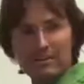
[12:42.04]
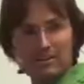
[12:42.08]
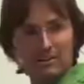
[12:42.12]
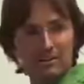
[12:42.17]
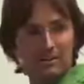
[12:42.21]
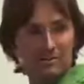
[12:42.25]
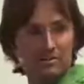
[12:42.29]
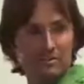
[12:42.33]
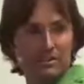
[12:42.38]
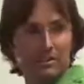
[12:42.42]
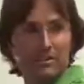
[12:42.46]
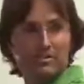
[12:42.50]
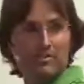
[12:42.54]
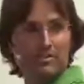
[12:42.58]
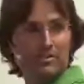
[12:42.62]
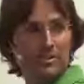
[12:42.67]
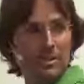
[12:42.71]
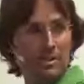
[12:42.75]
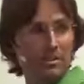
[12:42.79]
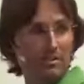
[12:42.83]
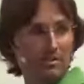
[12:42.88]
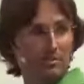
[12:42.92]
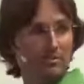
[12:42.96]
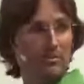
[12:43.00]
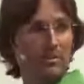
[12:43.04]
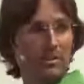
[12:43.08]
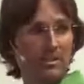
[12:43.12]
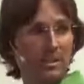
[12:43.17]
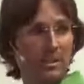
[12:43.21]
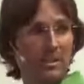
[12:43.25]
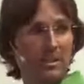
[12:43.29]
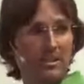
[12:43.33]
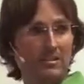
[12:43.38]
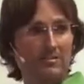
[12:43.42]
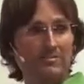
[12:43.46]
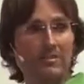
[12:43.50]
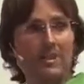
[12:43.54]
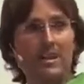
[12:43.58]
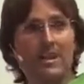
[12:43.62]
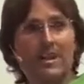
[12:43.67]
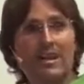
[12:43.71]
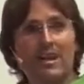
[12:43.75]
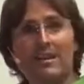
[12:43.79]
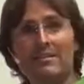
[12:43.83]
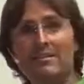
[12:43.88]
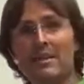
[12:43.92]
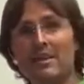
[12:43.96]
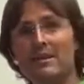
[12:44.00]
an adult, she's going to believe
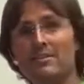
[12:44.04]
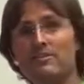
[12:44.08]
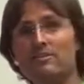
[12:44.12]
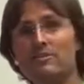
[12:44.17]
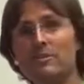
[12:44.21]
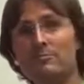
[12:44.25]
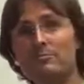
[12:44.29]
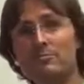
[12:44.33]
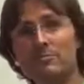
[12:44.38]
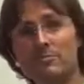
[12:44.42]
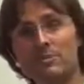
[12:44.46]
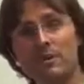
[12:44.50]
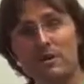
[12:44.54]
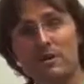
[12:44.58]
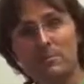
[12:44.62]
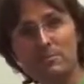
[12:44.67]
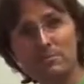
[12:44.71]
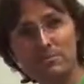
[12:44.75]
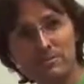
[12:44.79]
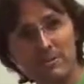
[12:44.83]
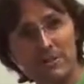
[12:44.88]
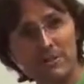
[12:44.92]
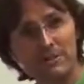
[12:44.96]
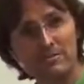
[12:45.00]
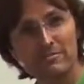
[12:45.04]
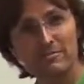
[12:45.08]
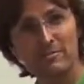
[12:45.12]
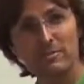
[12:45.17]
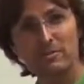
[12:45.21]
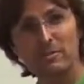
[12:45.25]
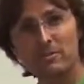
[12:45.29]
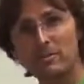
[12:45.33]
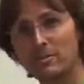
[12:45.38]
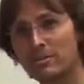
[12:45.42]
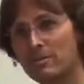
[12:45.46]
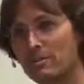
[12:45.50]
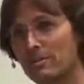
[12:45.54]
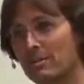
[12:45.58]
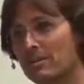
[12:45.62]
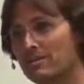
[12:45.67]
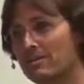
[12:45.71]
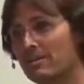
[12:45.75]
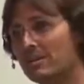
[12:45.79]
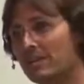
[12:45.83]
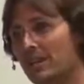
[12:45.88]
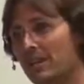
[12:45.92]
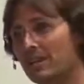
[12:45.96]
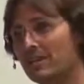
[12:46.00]
that it's appropriate for
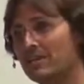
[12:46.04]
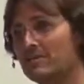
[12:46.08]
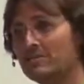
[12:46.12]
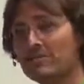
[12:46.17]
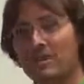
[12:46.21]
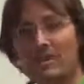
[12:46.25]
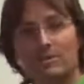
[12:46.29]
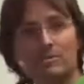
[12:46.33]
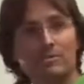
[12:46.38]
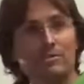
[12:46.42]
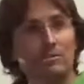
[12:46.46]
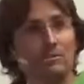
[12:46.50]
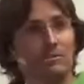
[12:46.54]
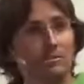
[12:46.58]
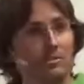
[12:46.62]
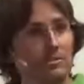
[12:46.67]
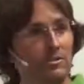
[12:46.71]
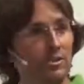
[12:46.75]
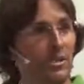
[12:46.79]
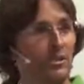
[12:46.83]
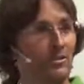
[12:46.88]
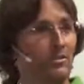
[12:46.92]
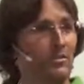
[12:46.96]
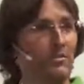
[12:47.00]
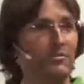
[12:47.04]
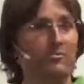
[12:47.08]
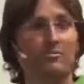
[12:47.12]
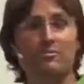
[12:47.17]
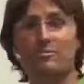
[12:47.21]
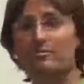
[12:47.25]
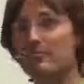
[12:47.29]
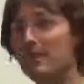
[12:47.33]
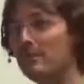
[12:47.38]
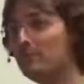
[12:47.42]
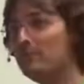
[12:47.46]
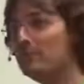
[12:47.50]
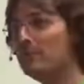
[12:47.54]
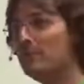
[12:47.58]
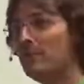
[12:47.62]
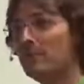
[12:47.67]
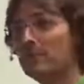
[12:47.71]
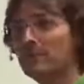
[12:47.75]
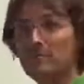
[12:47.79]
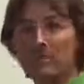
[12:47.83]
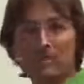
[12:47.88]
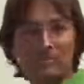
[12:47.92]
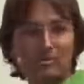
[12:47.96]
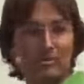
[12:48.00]
her to get a sexual projections from
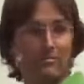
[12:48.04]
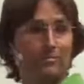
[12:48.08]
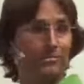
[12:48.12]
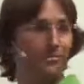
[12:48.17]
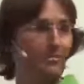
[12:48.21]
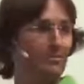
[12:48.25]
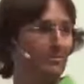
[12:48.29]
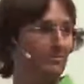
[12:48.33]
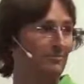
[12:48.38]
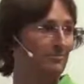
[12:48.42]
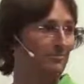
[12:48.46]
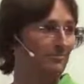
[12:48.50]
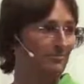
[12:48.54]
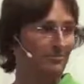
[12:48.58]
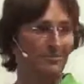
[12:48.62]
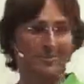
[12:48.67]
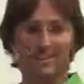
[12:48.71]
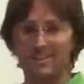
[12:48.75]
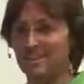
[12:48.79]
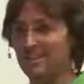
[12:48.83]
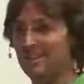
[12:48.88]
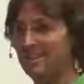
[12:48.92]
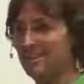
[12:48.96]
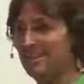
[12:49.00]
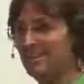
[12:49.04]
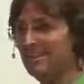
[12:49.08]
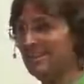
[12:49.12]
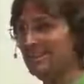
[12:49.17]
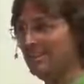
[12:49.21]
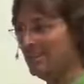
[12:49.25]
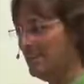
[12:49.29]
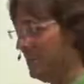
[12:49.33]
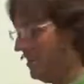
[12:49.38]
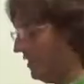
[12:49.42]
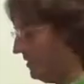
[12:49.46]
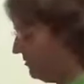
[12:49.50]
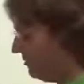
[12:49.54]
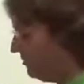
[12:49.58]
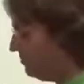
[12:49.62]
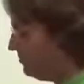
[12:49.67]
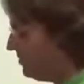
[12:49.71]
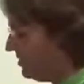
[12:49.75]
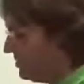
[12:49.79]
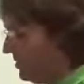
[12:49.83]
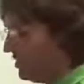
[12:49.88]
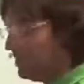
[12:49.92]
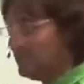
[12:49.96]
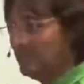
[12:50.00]
everybody possible, and
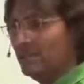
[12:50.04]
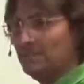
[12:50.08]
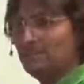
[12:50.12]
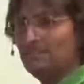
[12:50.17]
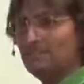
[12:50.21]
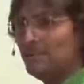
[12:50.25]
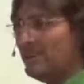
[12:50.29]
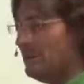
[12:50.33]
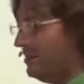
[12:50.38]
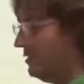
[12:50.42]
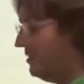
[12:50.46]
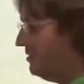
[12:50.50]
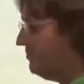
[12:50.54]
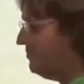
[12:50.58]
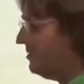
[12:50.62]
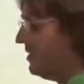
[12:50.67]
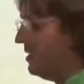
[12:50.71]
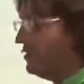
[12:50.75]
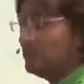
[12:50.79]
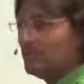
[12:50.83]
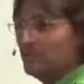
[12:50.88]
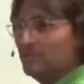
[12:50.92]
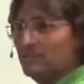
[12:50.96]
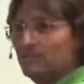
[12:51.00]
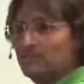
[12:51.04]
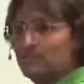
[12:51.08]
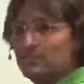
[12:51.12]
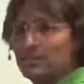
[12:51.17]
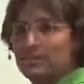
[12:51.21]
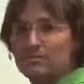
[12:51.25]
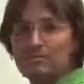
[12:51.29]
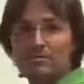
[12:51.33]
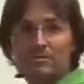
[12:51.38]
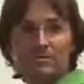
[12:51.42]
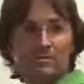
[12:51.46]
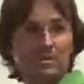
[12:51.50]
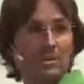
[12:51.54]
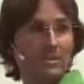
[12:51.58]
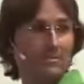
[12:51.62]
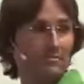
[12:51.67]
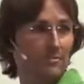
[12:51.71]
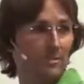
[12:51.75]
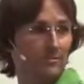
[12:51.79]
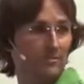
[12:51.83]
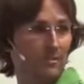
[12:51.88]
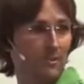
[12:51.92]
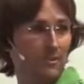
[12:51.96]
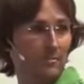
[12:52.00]
in particular men, if that's who she
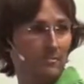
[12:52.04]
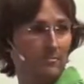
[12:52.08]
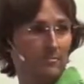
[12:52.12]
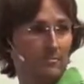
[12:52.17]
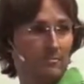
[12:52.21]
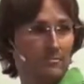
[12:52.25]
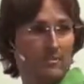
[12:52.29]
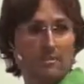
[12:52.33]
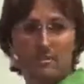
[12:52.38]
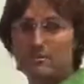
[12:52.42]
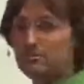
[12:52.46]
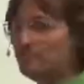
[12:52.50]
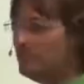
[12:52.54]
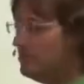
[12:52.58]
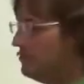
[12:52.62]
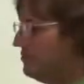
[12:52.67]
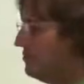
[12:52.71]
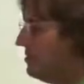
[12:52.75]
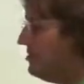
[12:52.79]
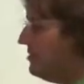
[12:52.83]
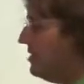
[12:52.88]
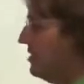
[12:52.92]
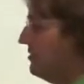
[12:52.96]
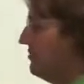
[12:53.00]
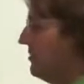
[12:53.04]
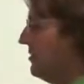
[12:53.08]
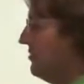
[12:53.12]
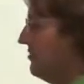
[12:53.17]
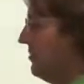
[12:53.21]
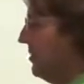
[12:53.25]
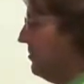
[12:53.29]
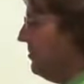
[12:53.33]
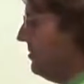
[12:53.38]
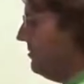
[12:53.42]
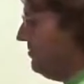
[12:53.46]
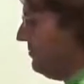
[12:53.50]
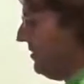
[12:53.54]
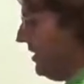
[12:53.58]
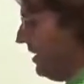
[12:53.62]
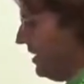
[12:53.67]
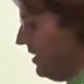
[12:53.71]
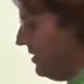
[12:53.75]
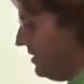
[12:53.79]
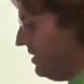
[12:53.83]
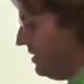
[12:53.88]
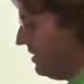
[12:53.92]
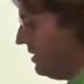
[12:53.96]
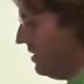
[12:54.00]
received it from. So if she received it from her
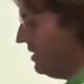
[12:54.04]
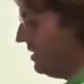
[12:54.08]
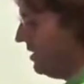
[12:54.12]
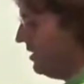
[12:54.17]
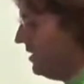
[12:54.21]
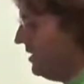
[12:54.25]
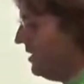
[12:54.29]
father,